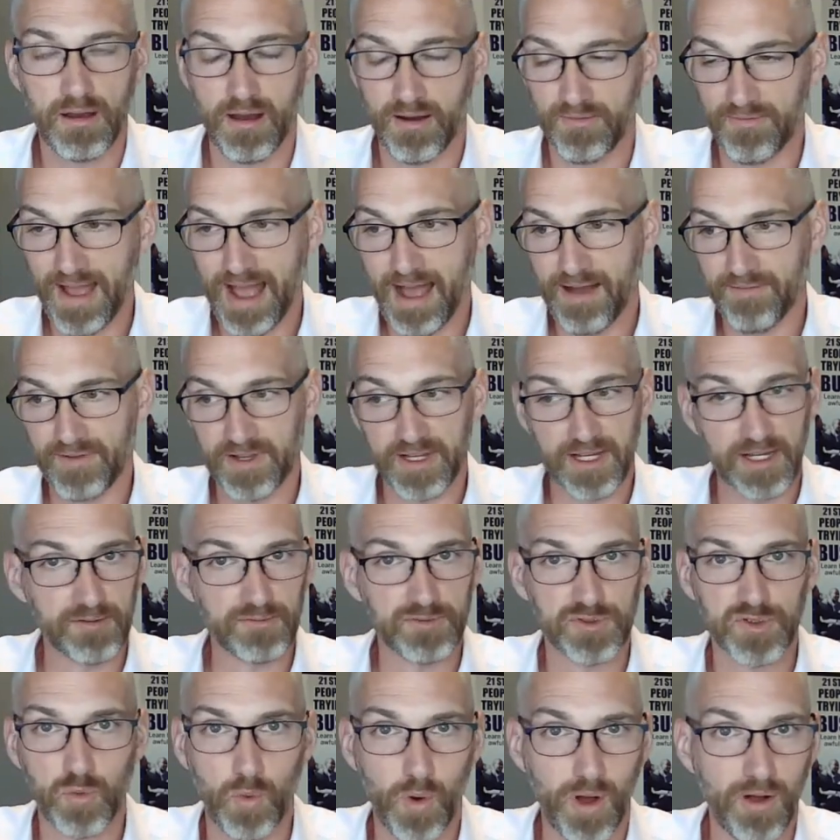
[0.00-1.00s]
of
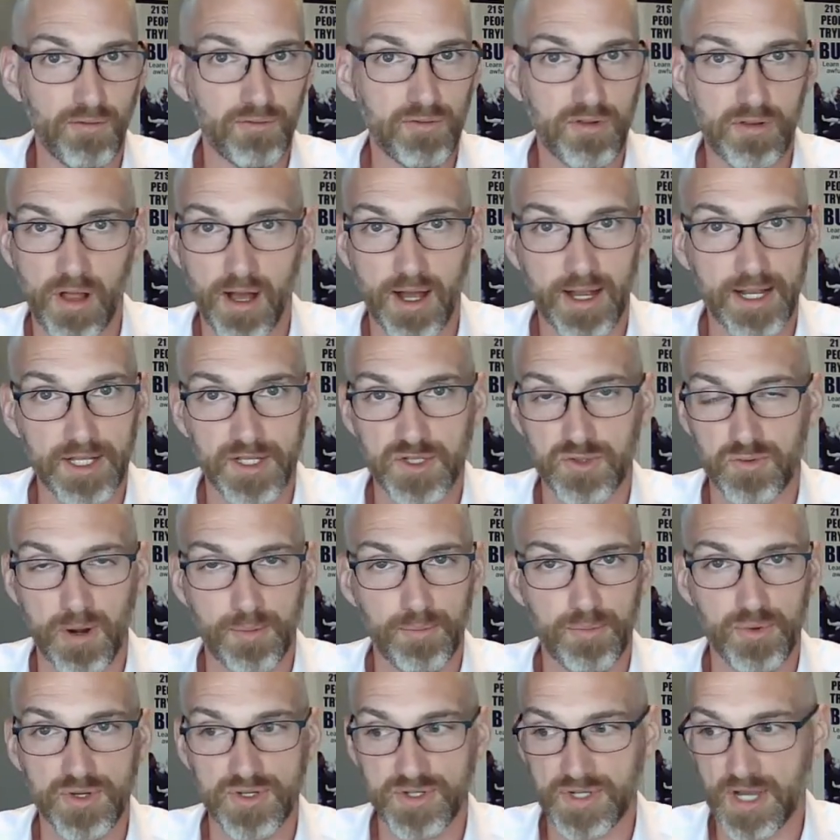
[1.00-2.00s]
having 12 clients
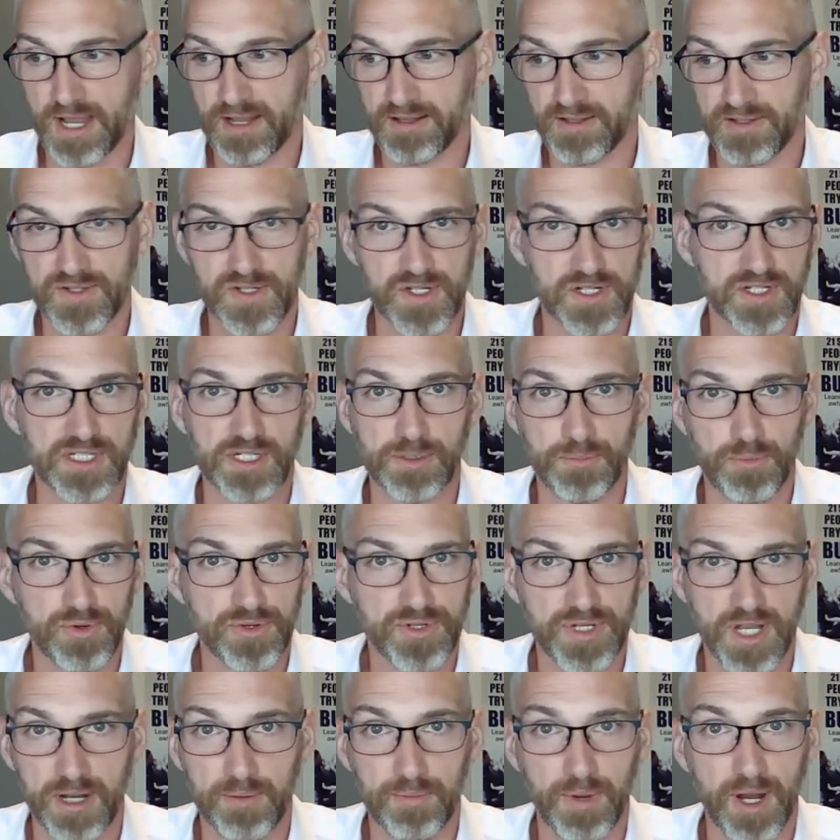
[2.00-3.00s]
represent
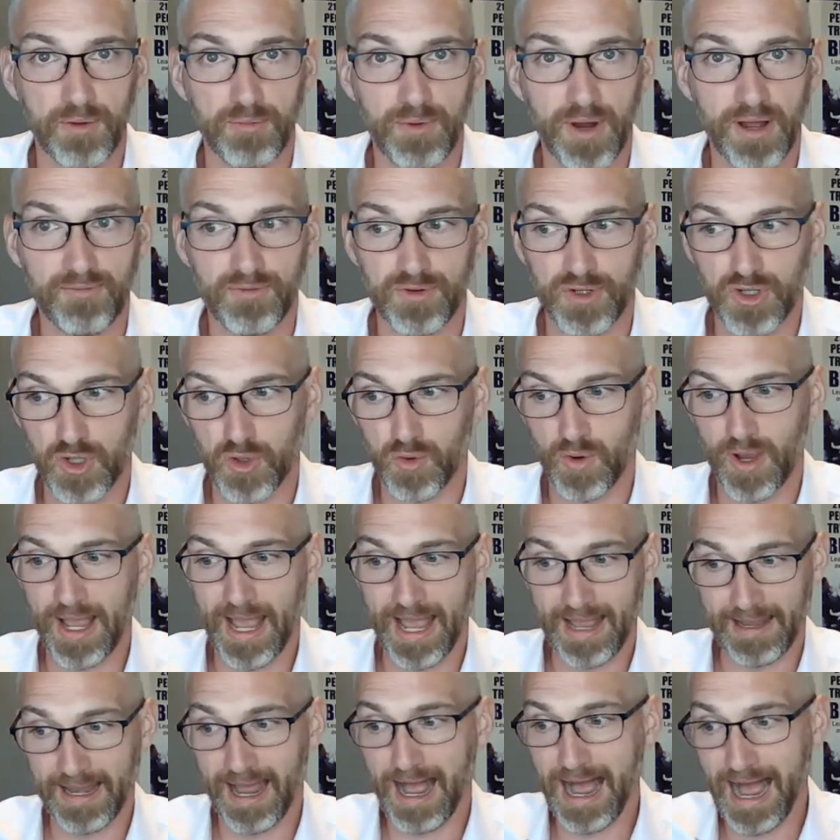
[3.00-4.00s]
60% of my revenue,
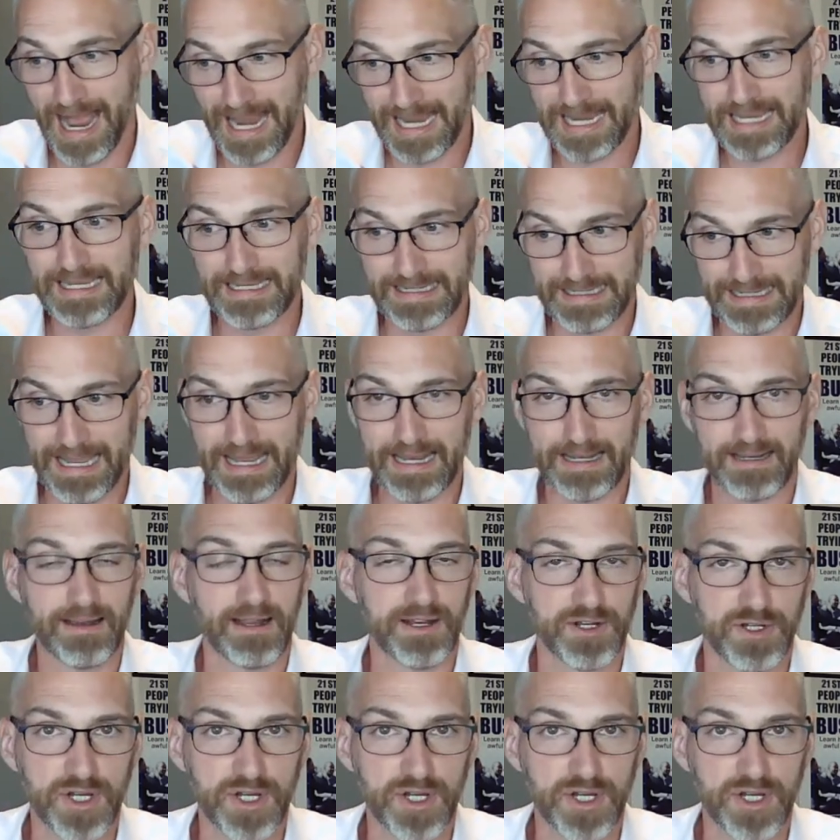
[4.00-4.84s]
and I can get